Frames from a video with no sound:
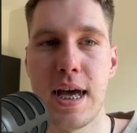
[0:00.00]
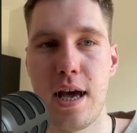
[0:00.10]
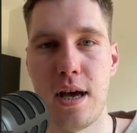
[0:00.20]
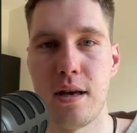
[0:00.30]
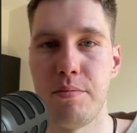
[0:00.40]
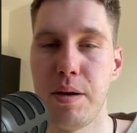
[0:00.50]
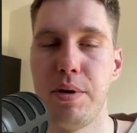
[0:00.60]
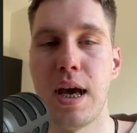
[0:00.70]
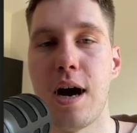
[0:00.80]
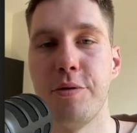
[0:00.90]
and maybe
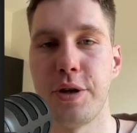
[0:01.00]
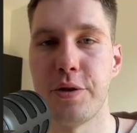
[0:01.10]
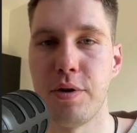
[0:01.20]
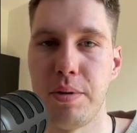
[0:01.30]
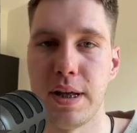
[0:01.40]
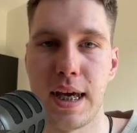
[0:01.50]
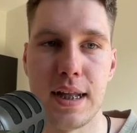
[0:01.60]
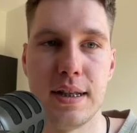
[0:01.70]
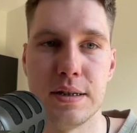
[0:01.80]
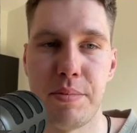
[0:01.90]
how you can
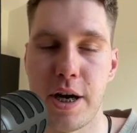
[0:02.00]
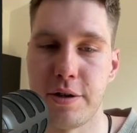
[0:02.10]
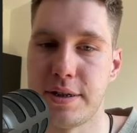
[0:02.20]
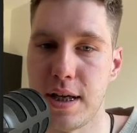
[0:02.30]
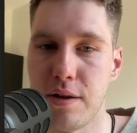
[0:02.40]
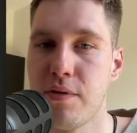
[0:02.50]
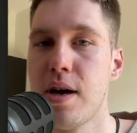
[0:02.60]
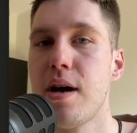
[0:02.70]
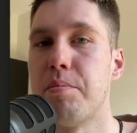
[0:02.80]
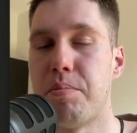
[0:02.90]
replicate this by yourself.
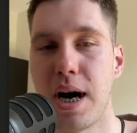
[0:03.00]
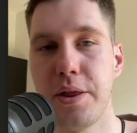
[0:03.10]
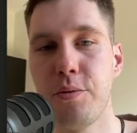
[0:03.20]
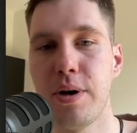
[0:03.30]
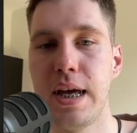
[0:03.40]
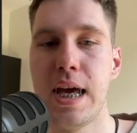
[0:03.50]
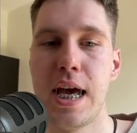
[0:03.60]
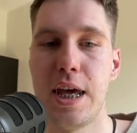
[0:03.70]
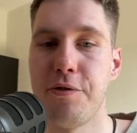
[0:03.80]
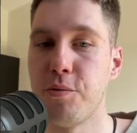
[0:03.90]
By the way,
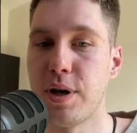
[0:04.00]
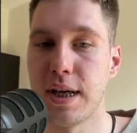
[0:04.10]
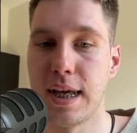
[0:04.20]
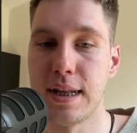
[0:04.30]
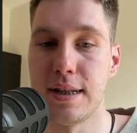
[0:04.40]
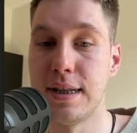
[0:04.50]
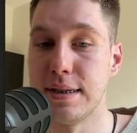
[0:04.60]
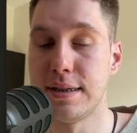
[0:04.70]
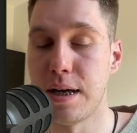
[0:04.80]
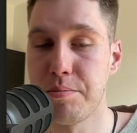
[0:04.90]
if you want to get
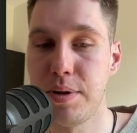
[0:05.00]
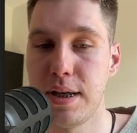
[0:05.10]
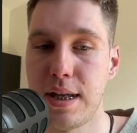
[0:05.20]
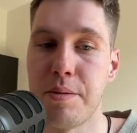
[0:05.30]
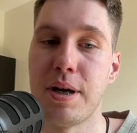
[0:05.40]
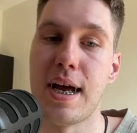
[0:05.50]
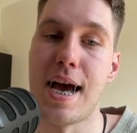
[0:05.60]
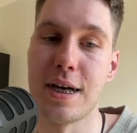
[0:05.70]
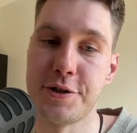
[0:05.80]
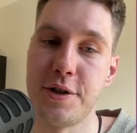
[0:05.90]
this template, I'm going to
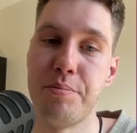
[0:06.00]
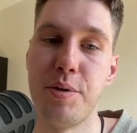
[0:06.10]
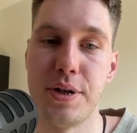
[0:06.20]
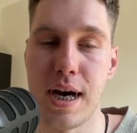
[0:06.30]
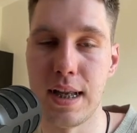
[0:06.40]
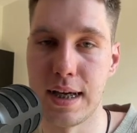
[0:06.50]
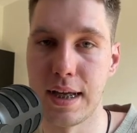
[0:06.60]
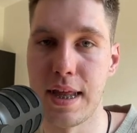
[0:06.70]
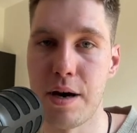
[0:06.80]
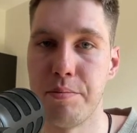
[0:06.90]
actually put a
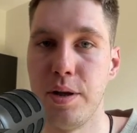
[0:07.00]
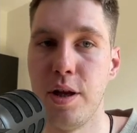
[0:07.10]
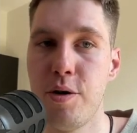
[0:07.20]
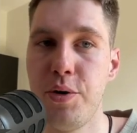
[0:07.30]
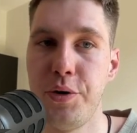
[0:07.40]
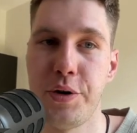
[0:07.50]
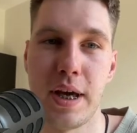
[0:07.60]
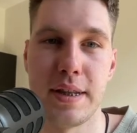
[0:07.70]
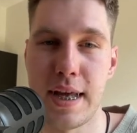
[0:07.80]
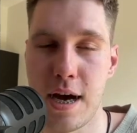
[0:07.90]
link down below where you
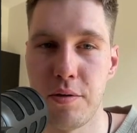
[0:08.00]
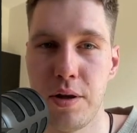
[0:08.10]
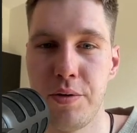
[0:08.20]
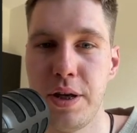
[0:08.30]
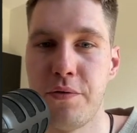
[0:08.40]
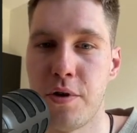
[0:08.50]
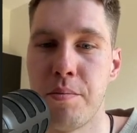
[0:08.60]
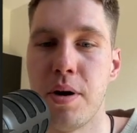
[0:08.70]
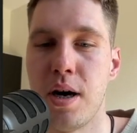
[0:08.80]
can download it from